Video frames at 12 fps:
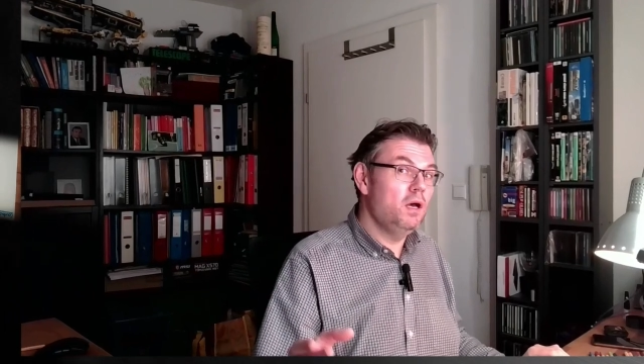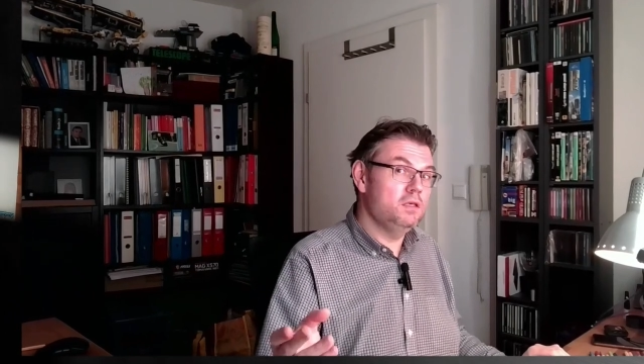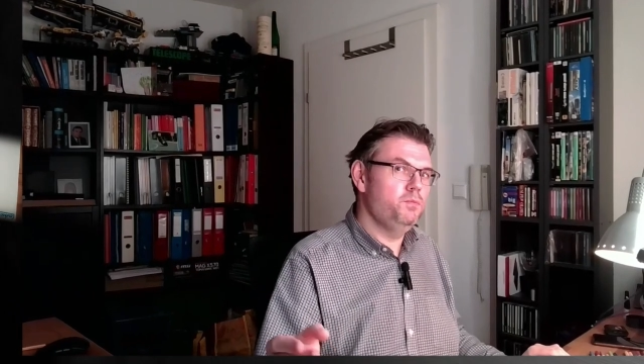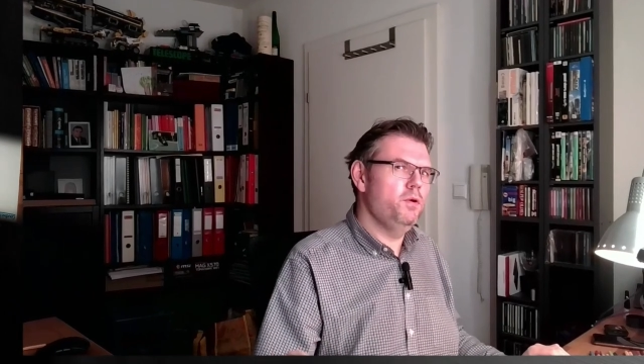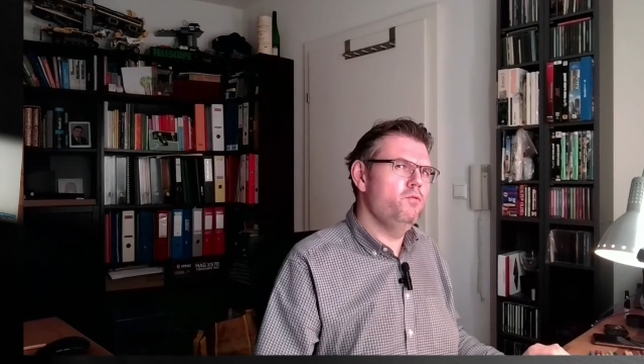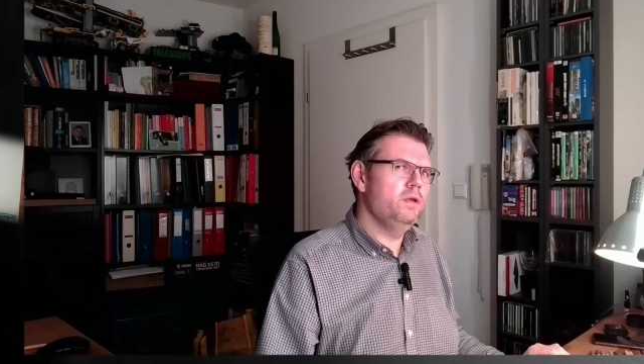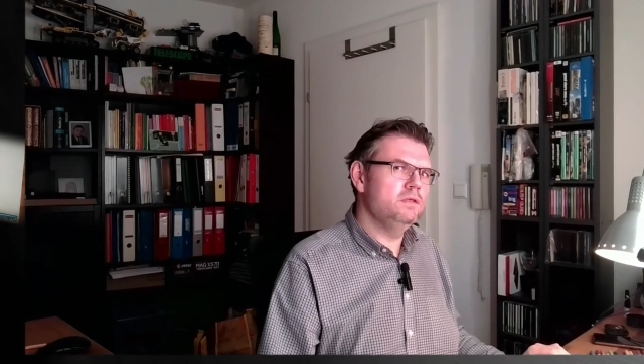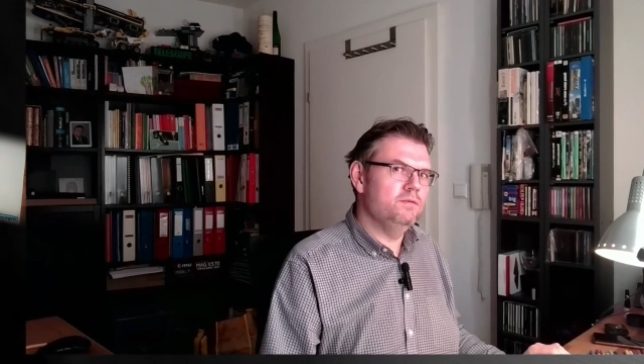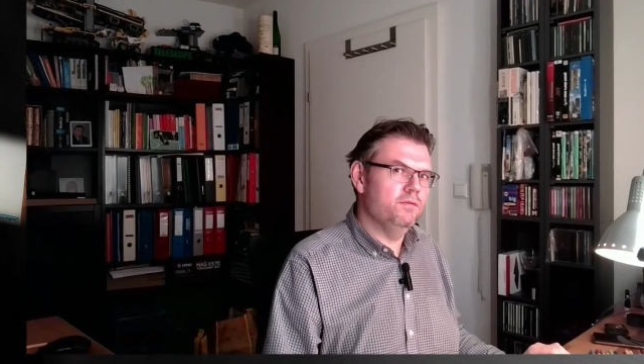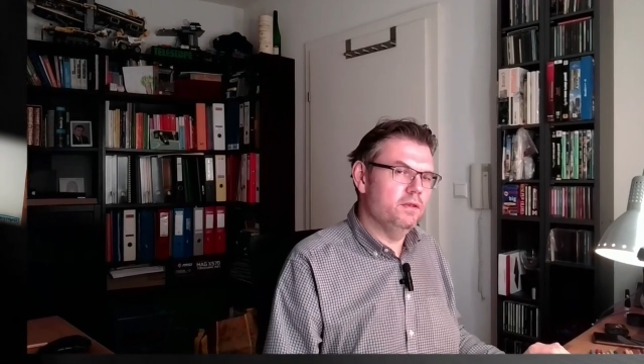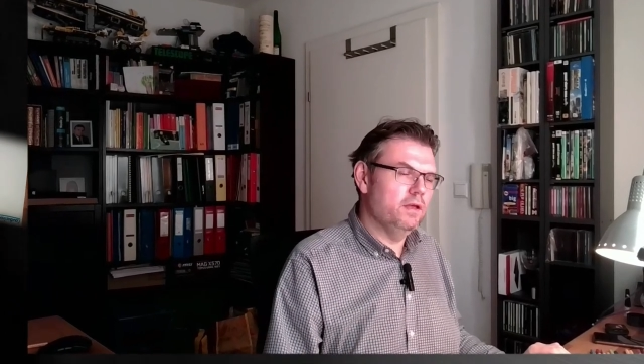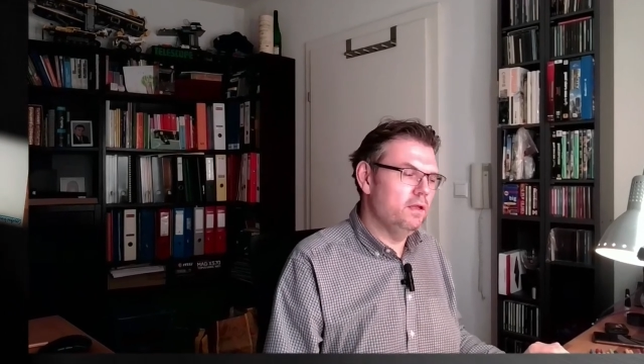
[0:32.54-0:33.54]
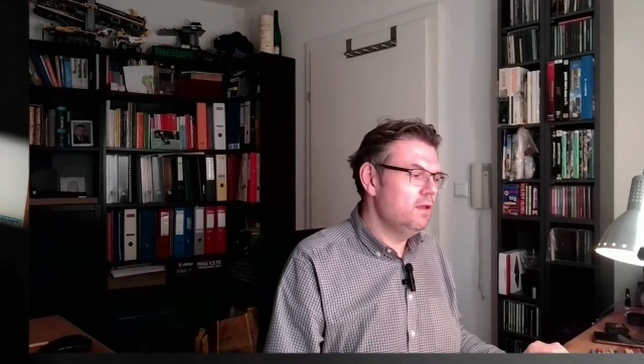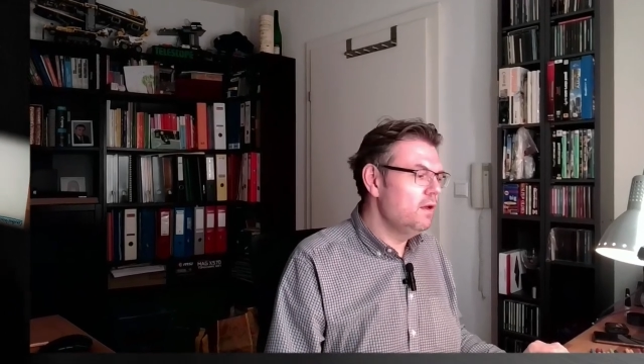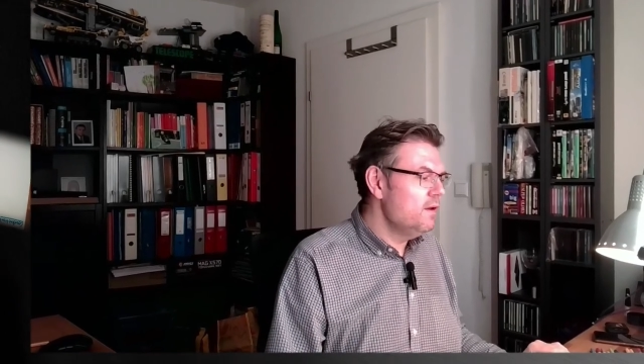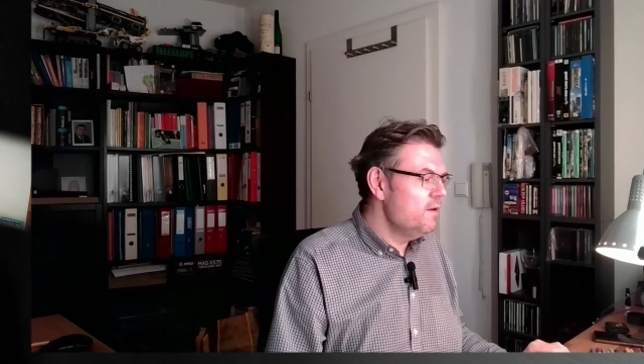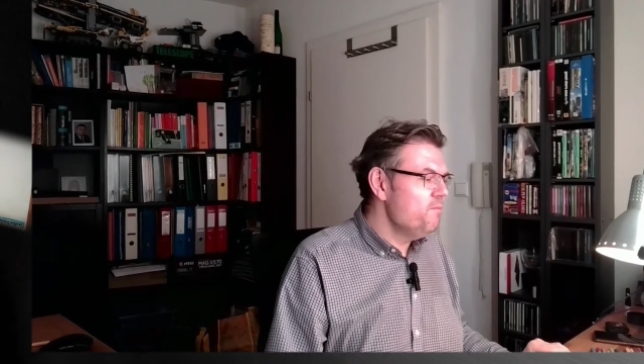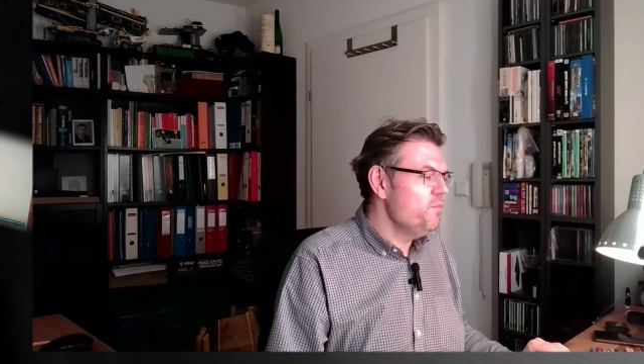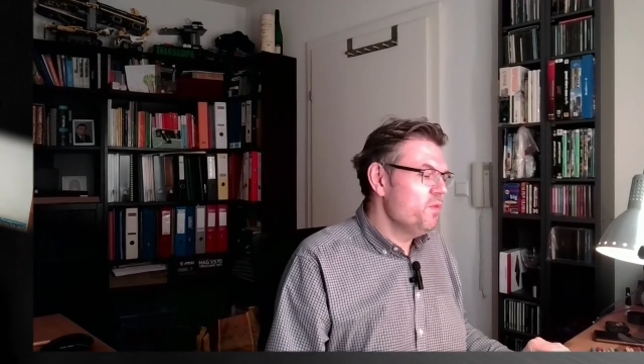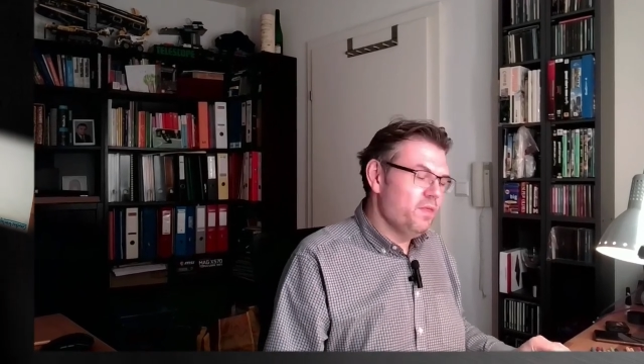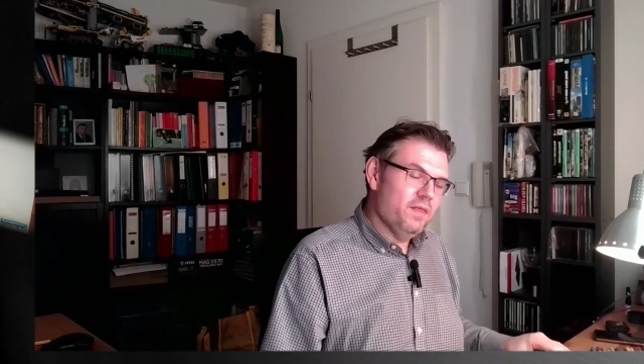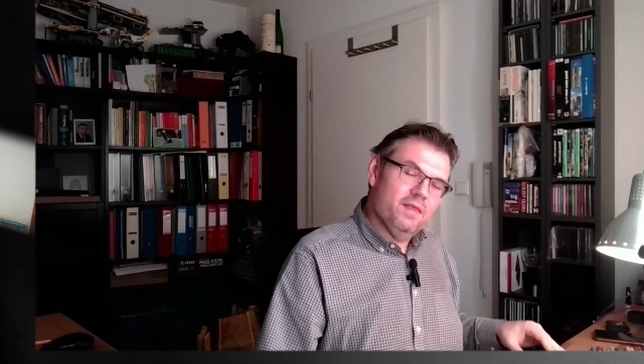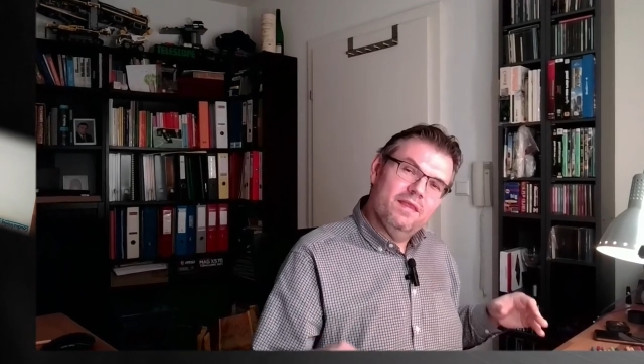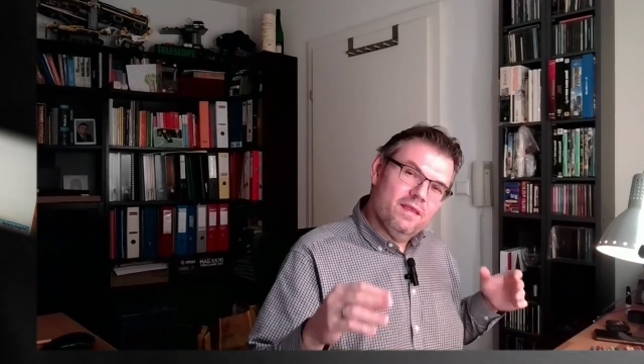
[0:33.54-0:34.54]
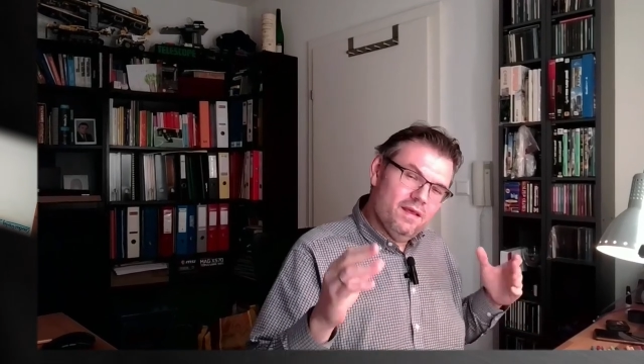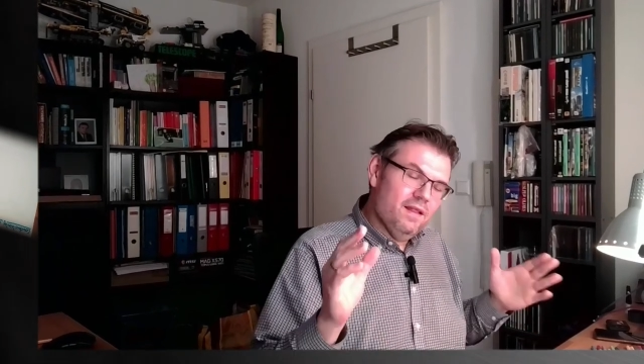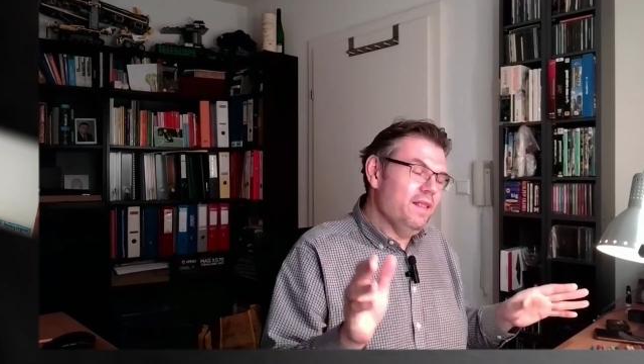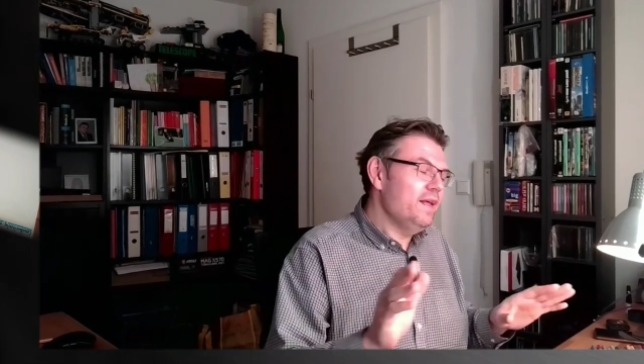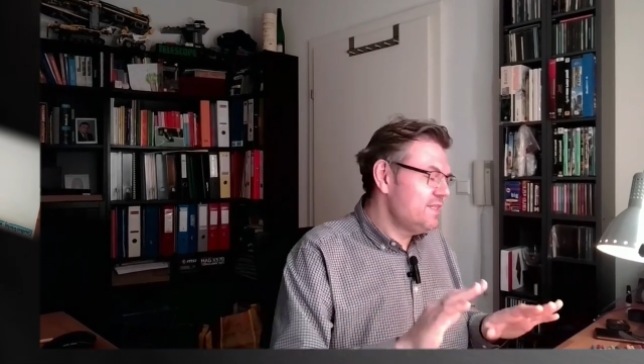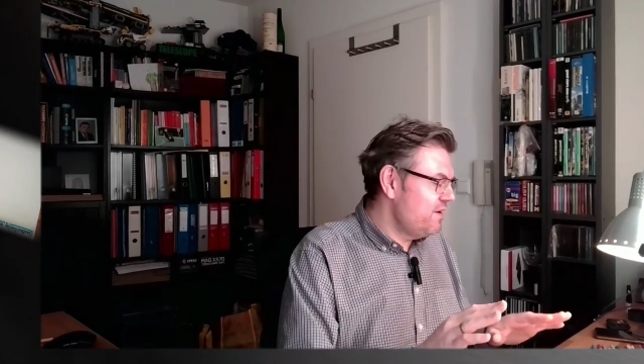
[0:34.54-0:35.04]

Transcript: must be a reason for that. Let's